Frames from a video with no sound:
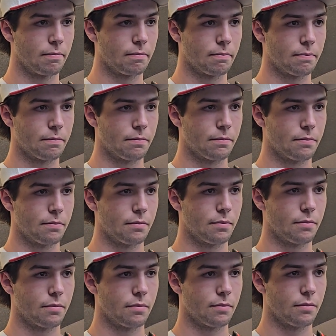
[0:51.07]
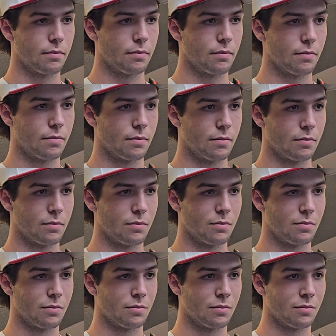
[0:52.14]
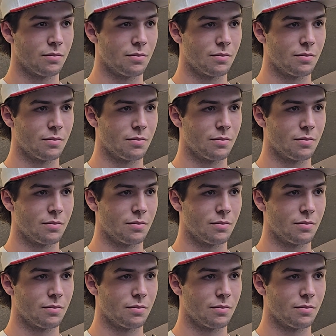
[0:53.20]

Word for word: What's it like for you pitching with the,